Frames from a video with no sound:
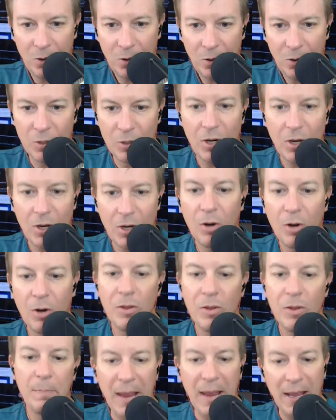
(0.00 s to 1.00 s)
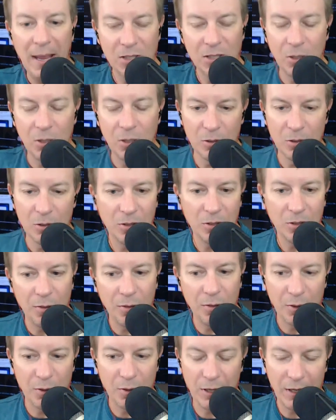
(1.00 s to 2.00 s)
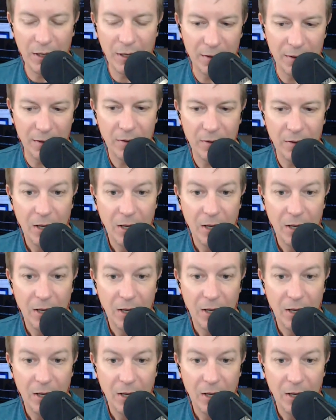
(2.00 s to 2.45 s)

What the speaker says: Or are the bands going to the 30th?